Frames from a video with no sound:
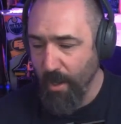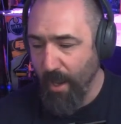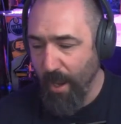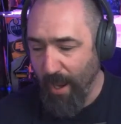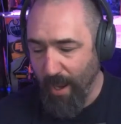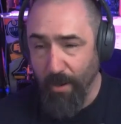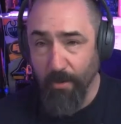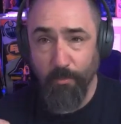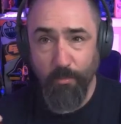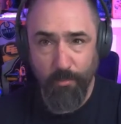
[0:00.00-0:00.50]

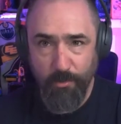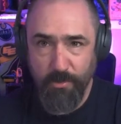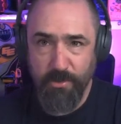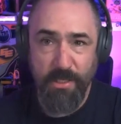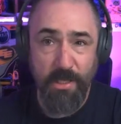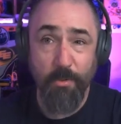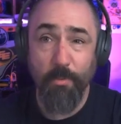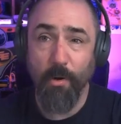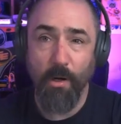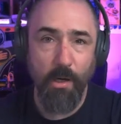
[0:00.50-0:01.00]
and
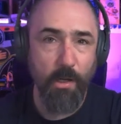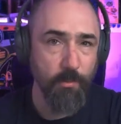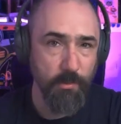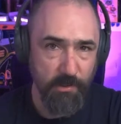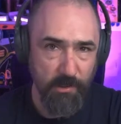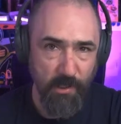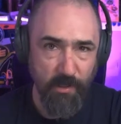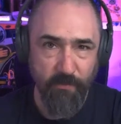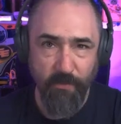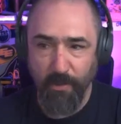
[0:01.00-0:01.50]
see where he
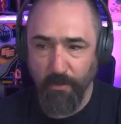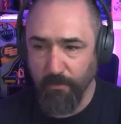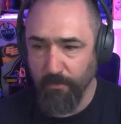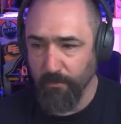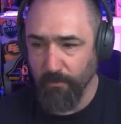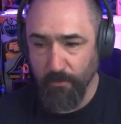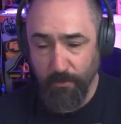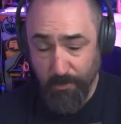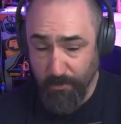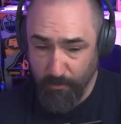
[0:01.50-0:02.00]
was living,
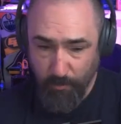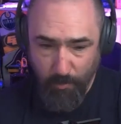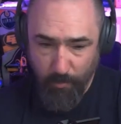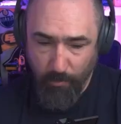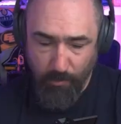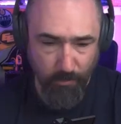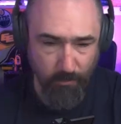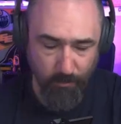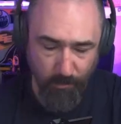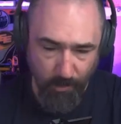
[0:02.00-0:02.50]
because we
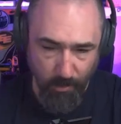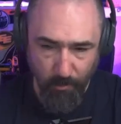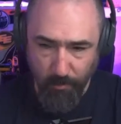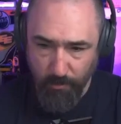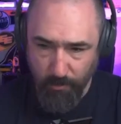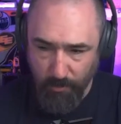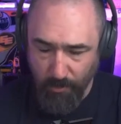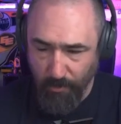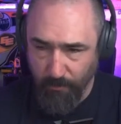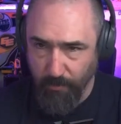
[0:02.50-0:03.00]
weren't,
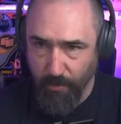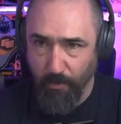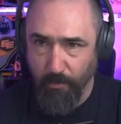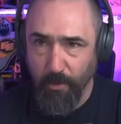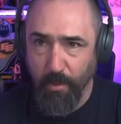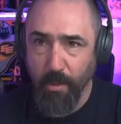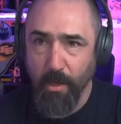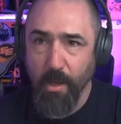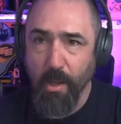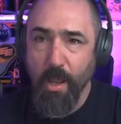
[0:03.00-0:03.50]
allowed down
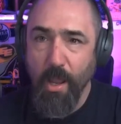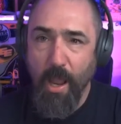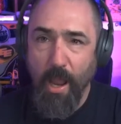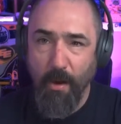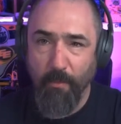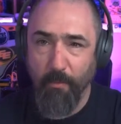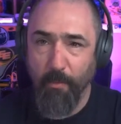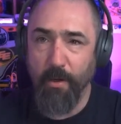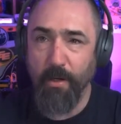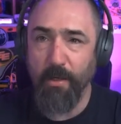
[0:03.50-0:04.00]
there.
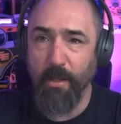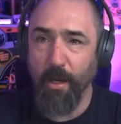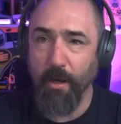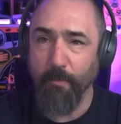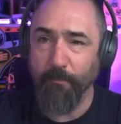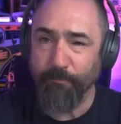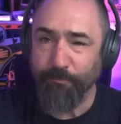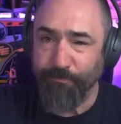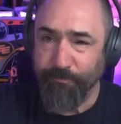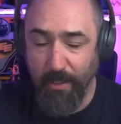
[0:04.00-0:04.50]
And we went in
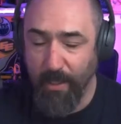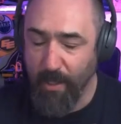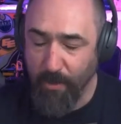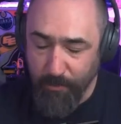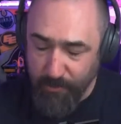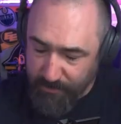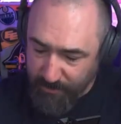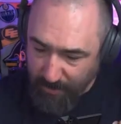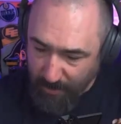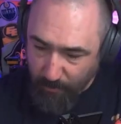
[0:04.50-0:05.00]
there. It
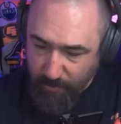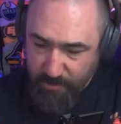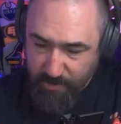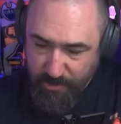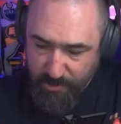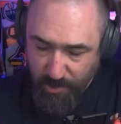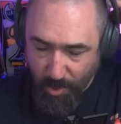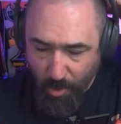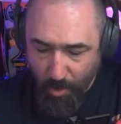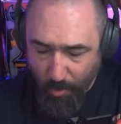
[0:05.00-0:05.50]
was
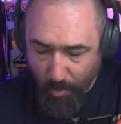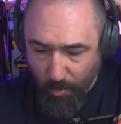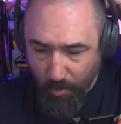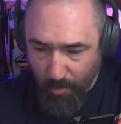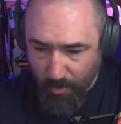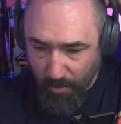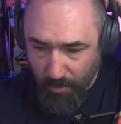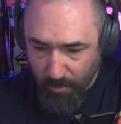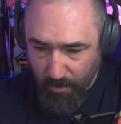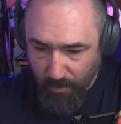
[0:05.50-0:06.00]

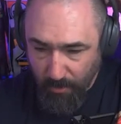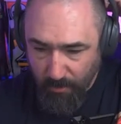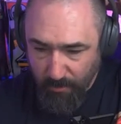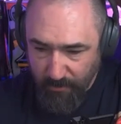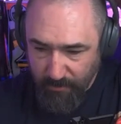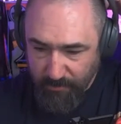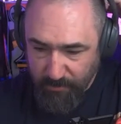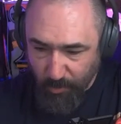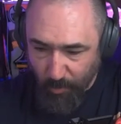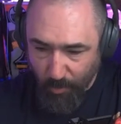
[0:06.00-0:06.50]
so
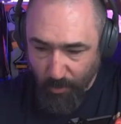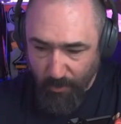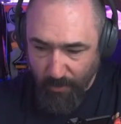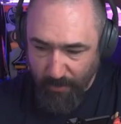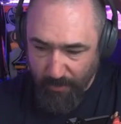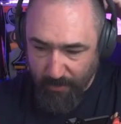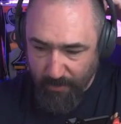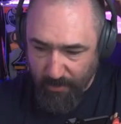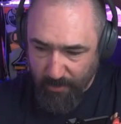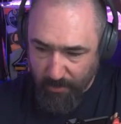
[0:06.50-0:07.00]
sort of
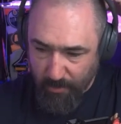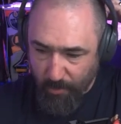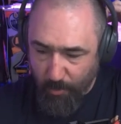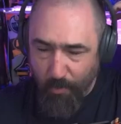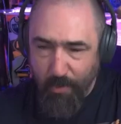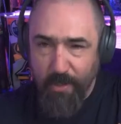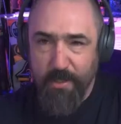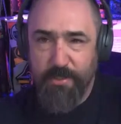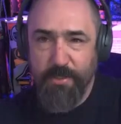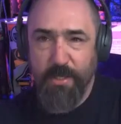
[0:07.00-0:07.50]
like
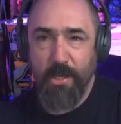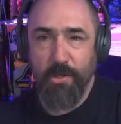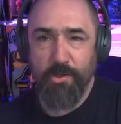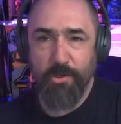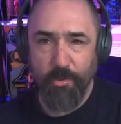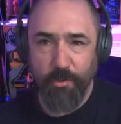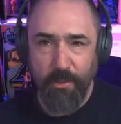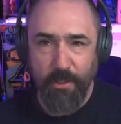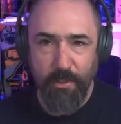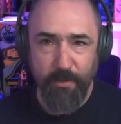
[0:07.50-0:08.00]

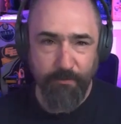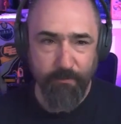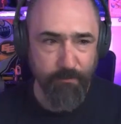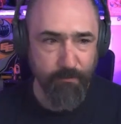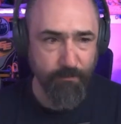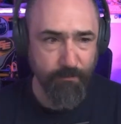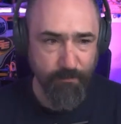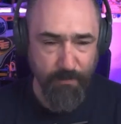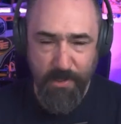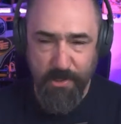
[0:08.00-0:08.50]
quintessentially
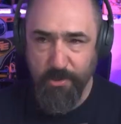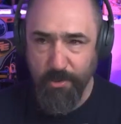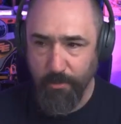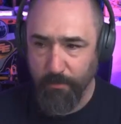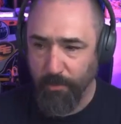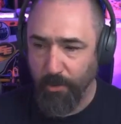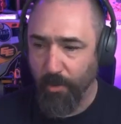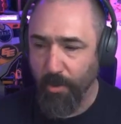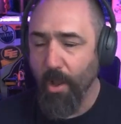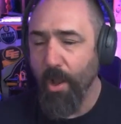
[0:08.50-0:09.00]

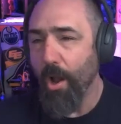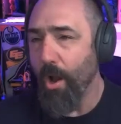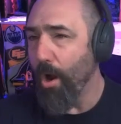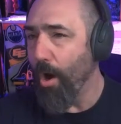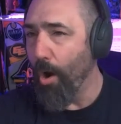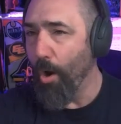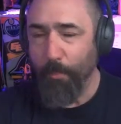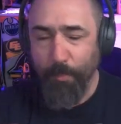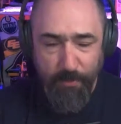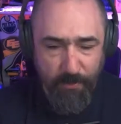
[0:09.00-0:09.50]
miserable.
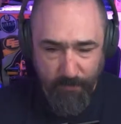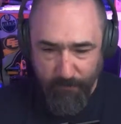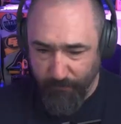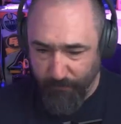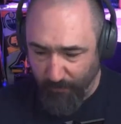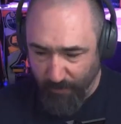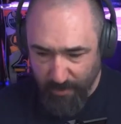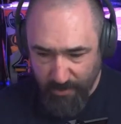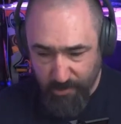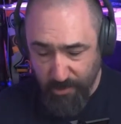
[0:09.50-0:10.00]
Open the
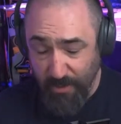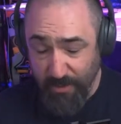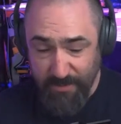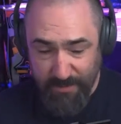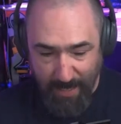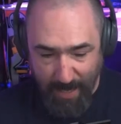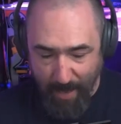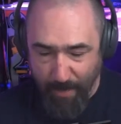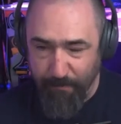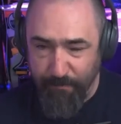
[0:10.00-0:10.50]
fridge,
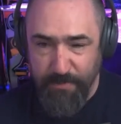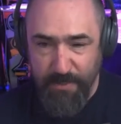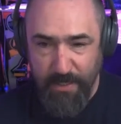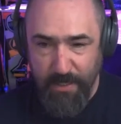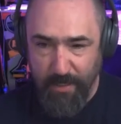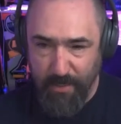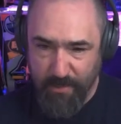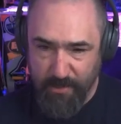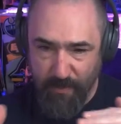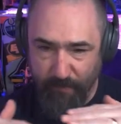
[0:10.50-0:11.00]
it's
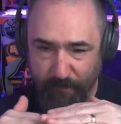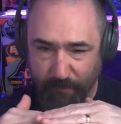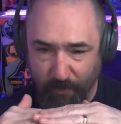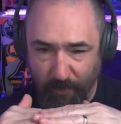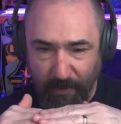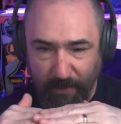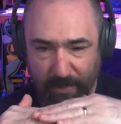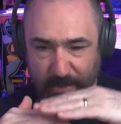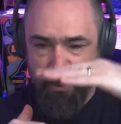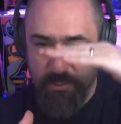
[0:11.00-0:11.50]
empty except for
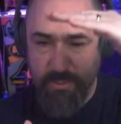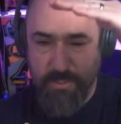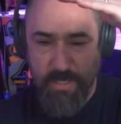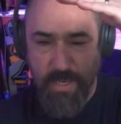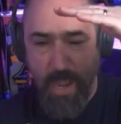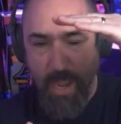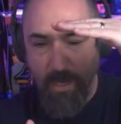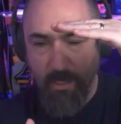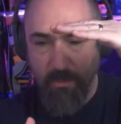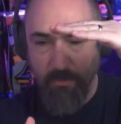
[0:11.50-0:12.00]
like a
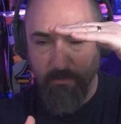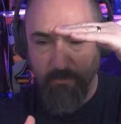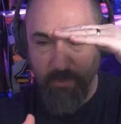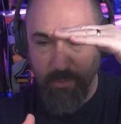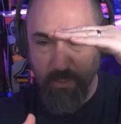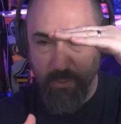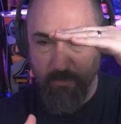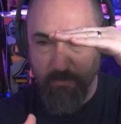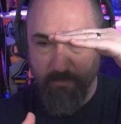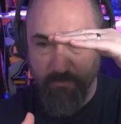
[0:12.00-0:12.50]
stack of
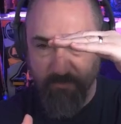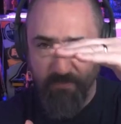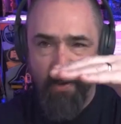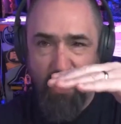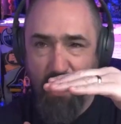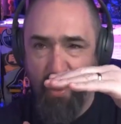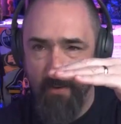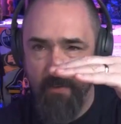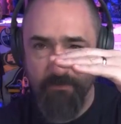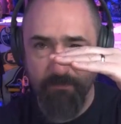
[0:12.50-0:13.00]
like
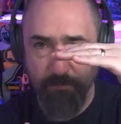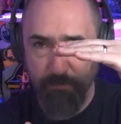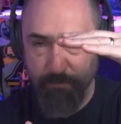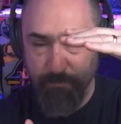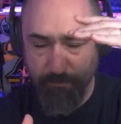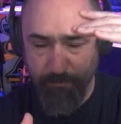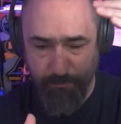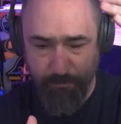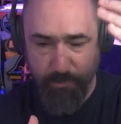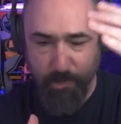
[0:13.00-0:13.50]
5
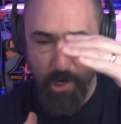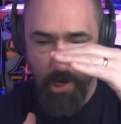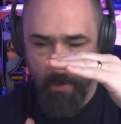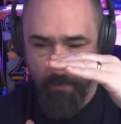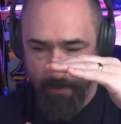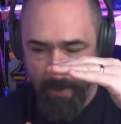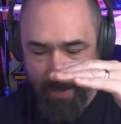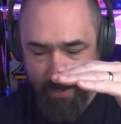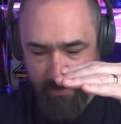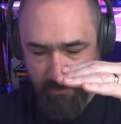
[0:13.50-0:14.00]
giant
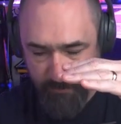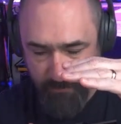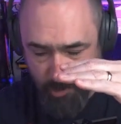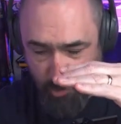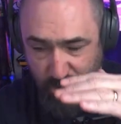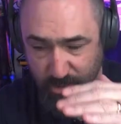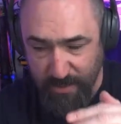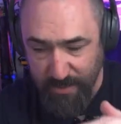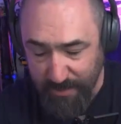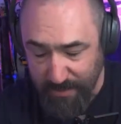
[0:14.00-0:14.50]
packs of
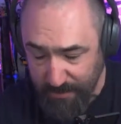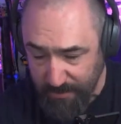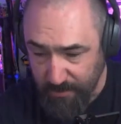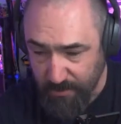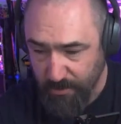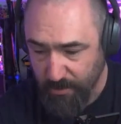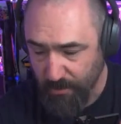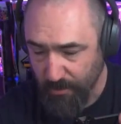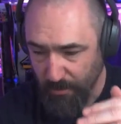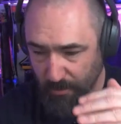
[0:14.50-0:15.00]
cheese.